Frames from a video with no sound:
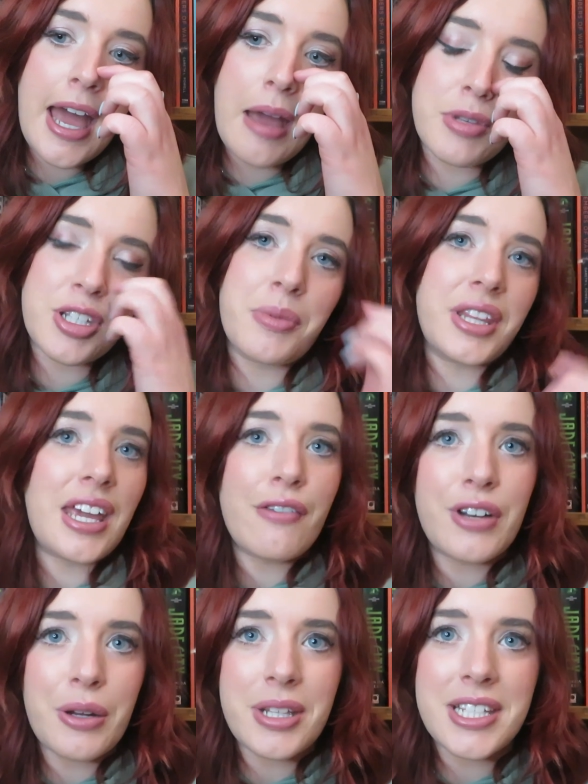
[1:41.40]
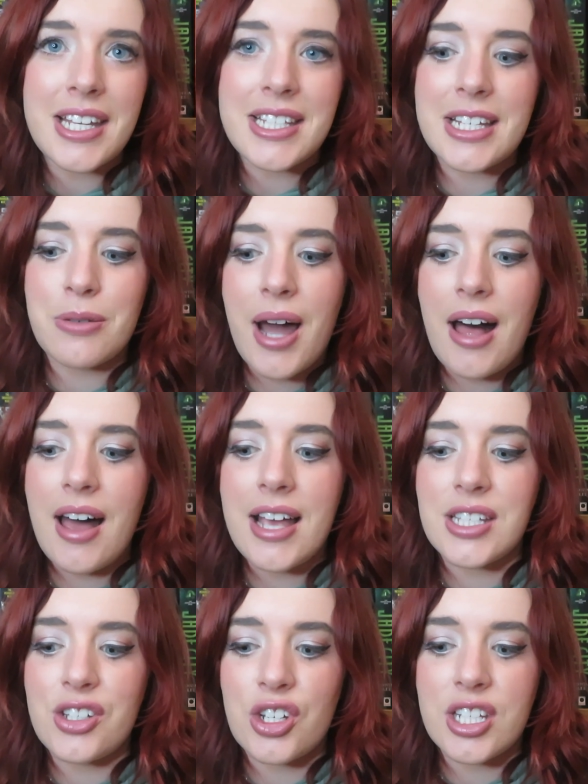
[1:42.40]
and some of the influences, as well
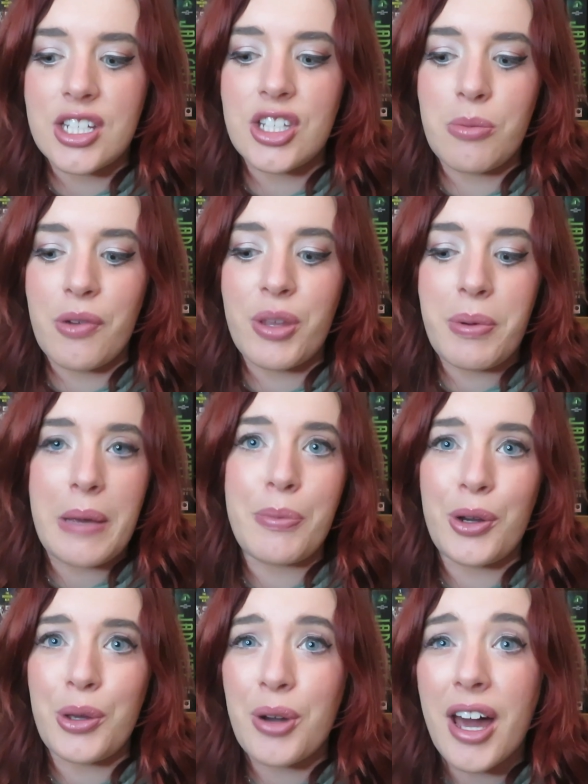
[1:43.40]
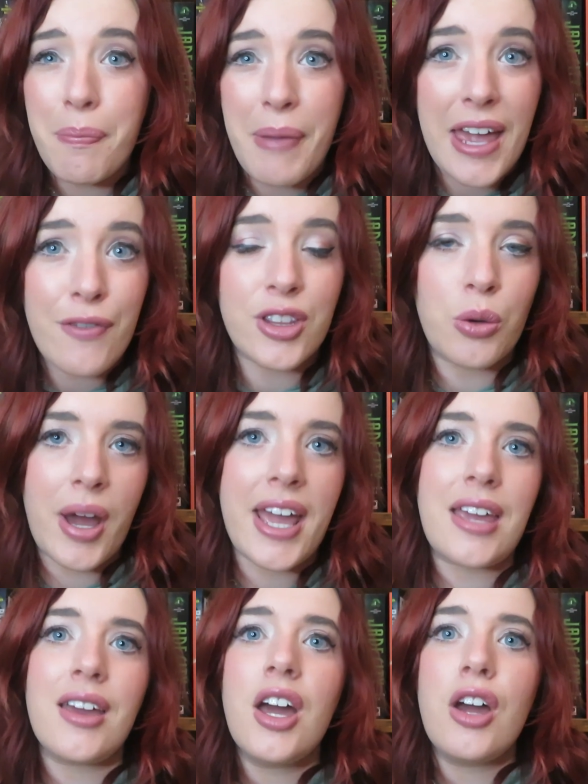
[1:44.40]
as just some of the people who kind of paved the
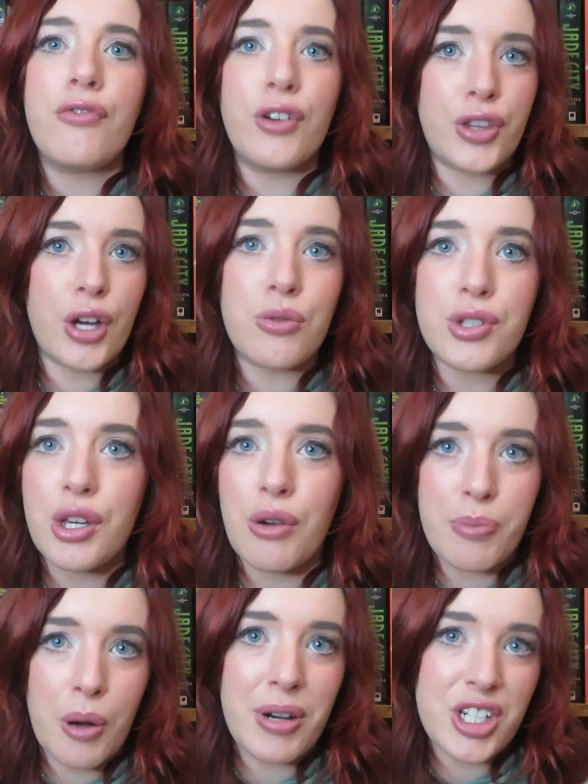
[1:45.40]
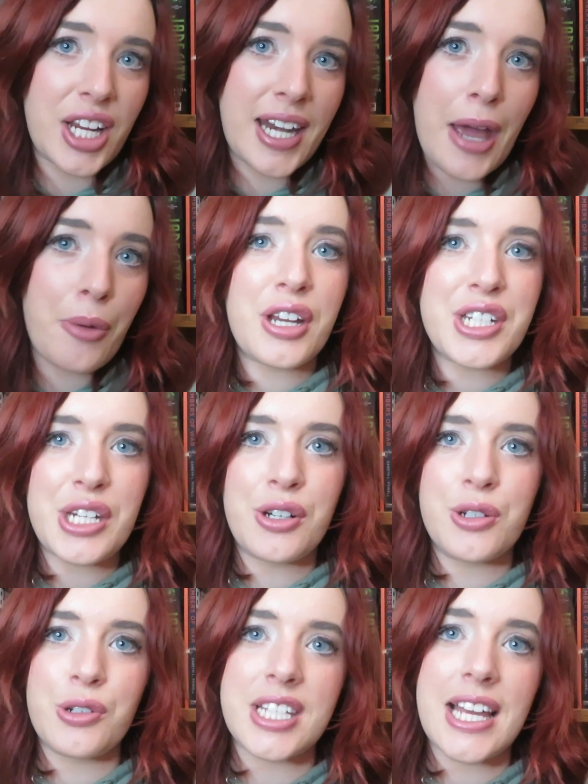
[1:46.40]
way for those who are publishing now.
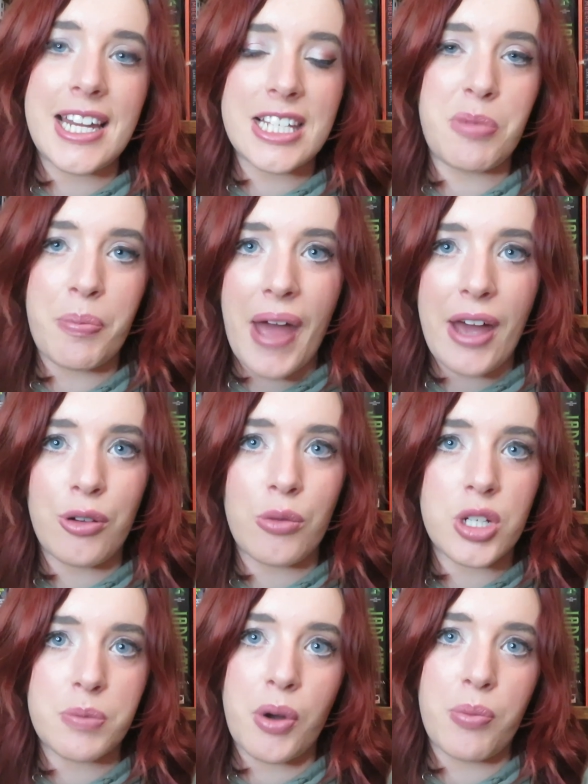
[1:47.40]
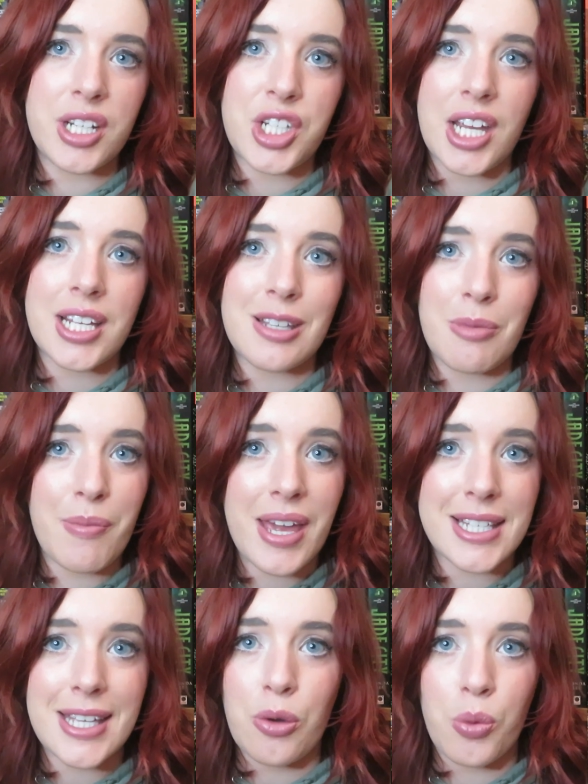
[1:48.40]
1900s, Elizabeth Bowen was publishing some
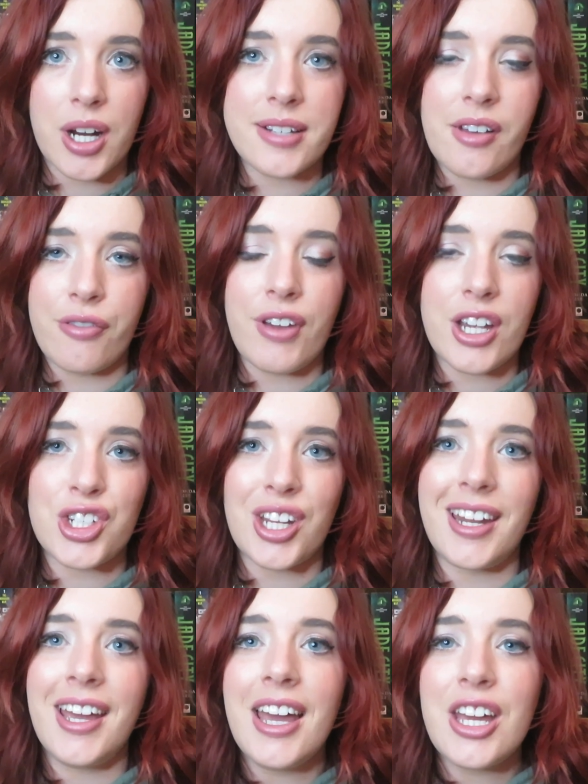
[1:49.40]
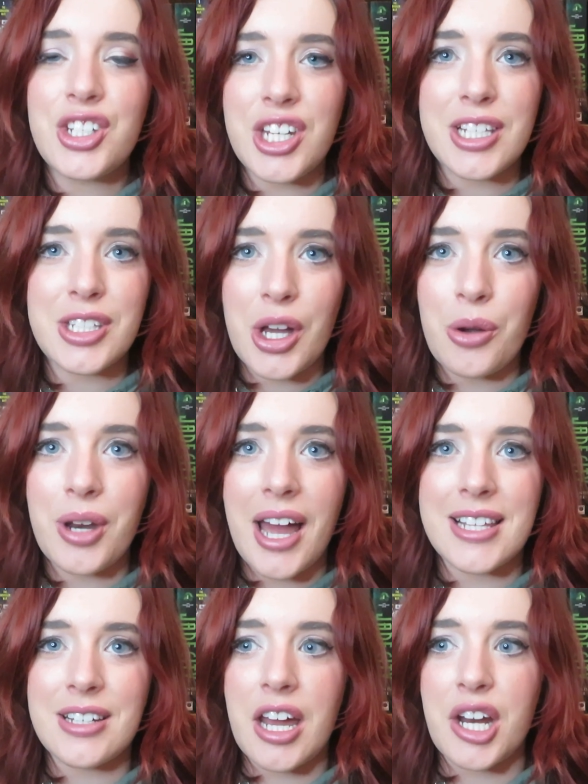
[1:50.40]
amazing works of fiction. She is known
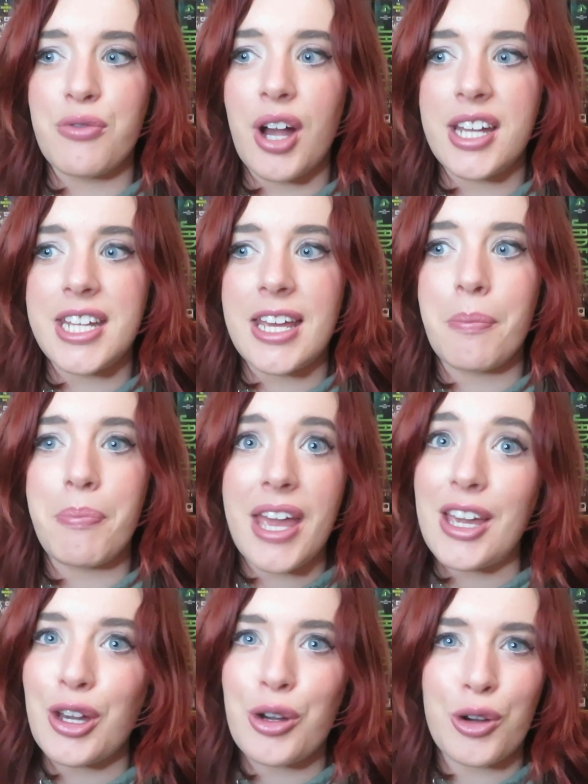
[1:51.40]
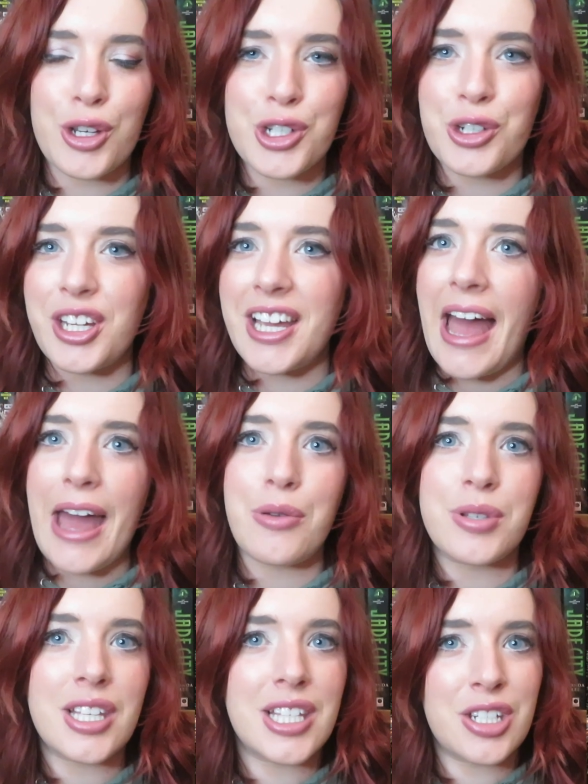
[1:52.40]
as kind of writing big country
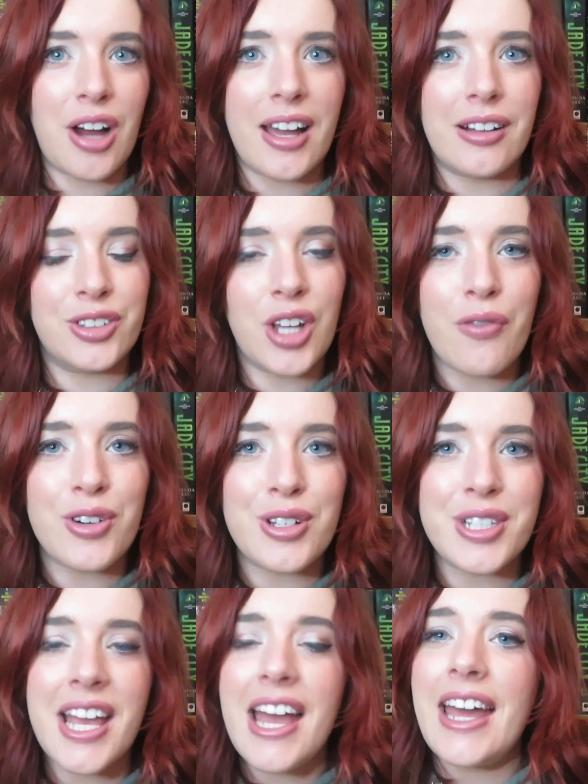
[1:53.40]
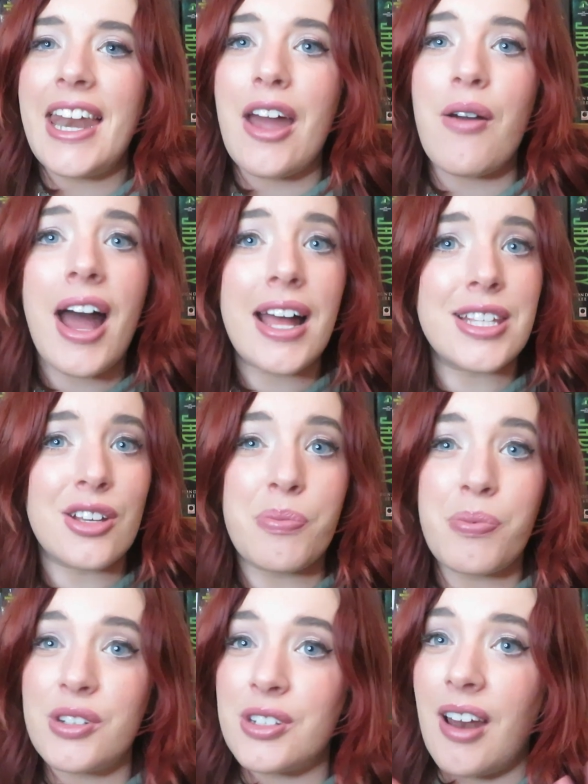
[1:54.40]
house style novels. Now, hands
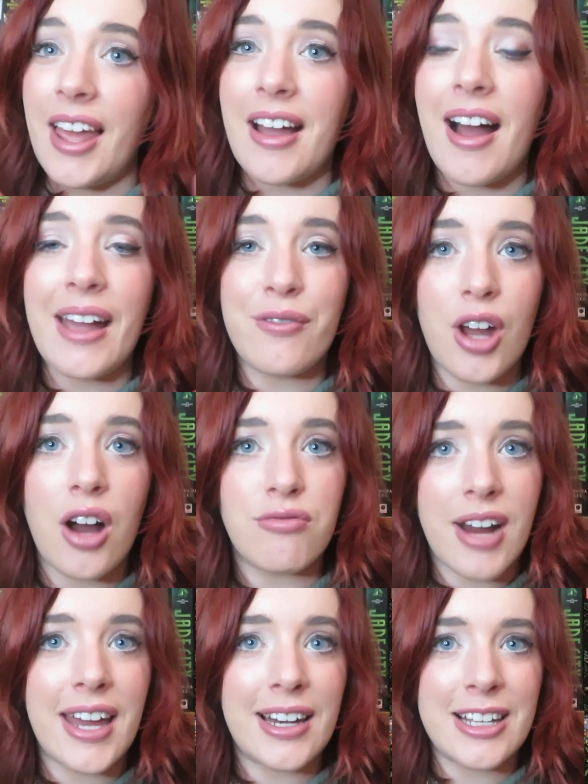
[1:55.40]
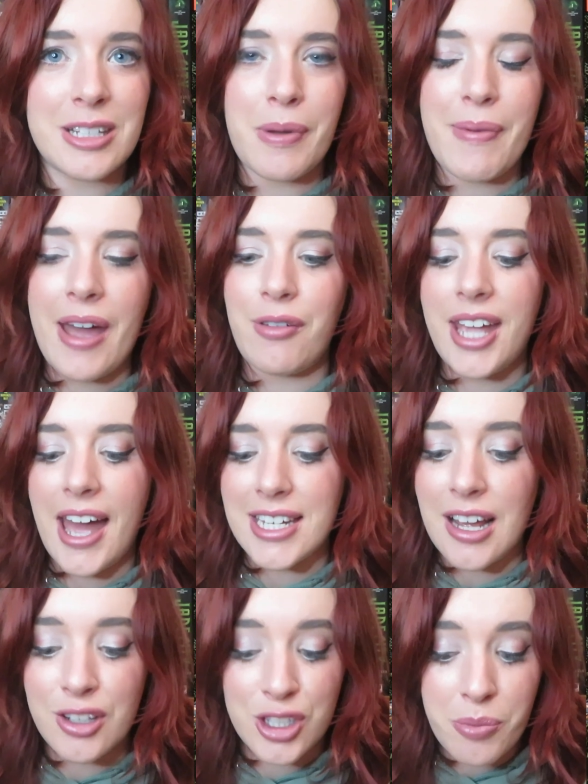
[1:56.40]
up, like, I have not read Elizabeth Bowen
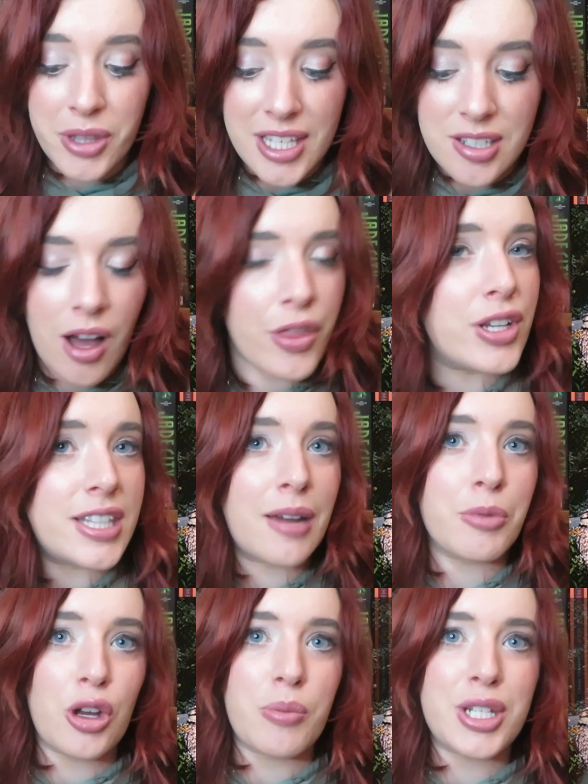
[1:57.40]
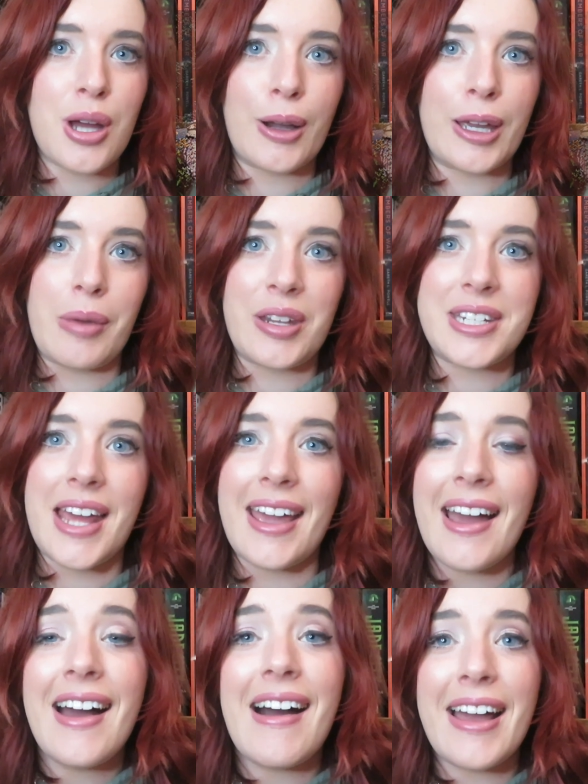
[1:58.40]
yet. Some of these authors that I'm going to be talking about
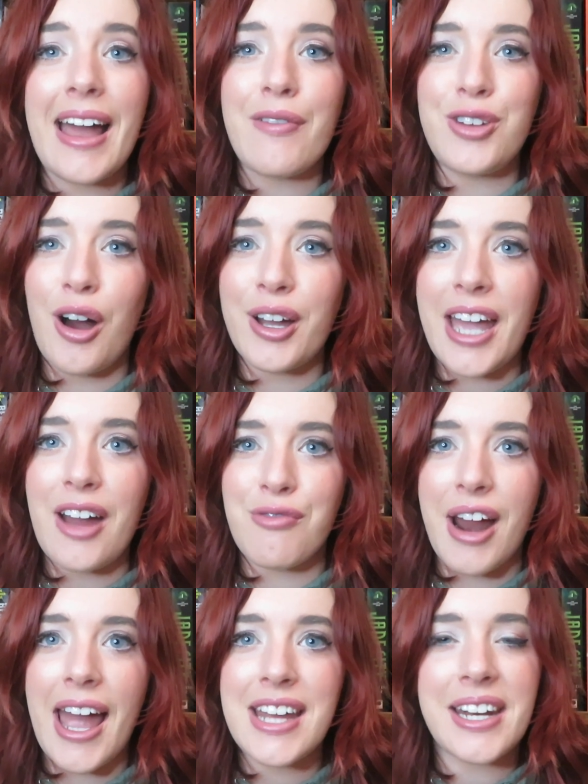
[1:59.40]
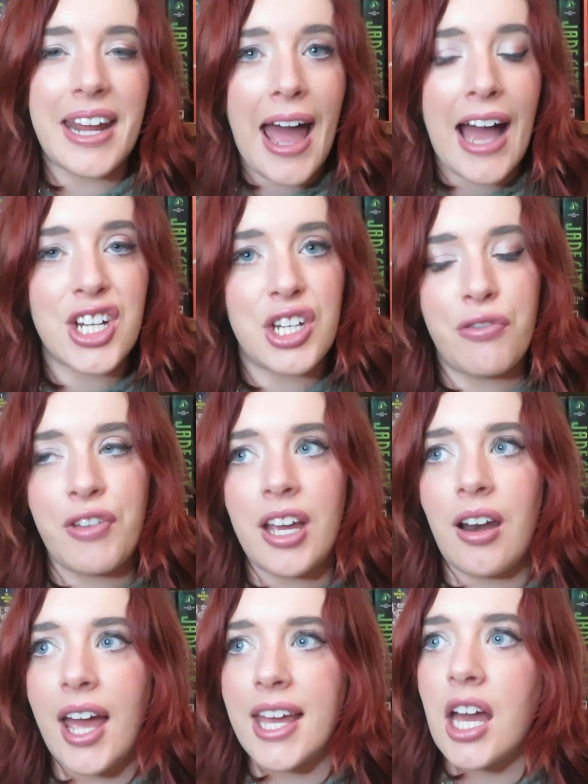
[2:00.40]
today, I have not yet read, and I actually
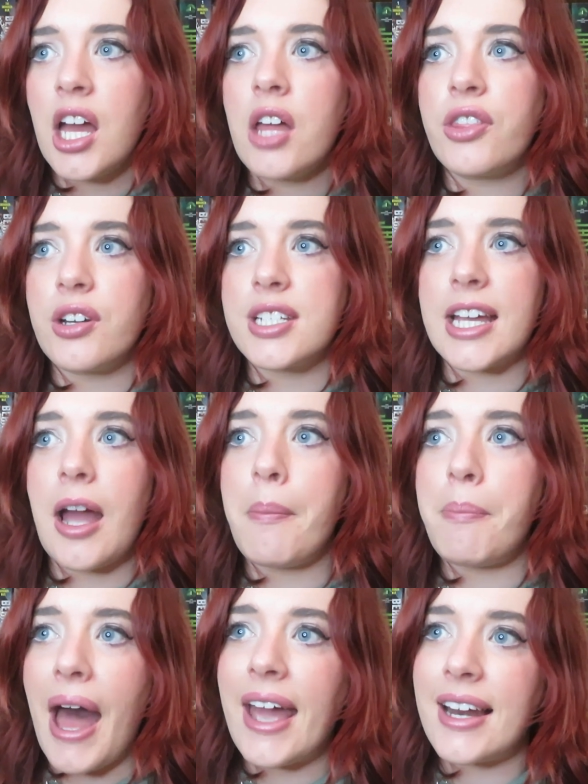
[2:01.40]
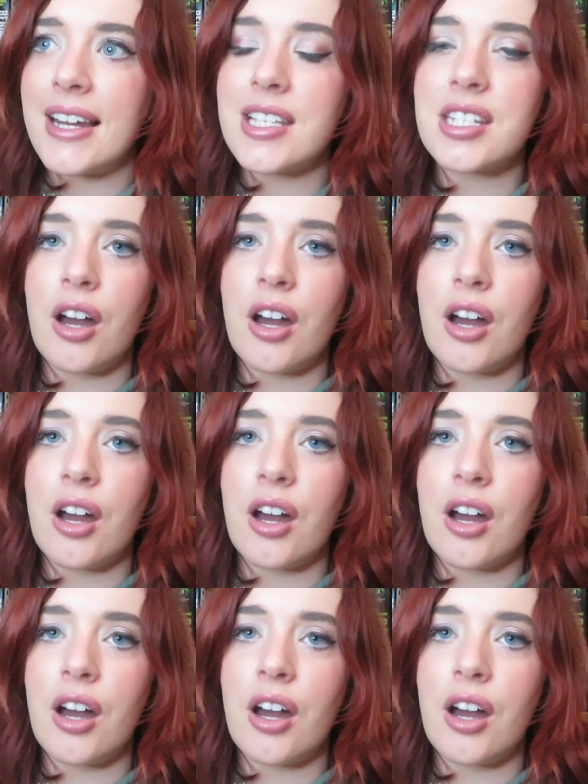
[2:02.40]
feel like there's like a backlist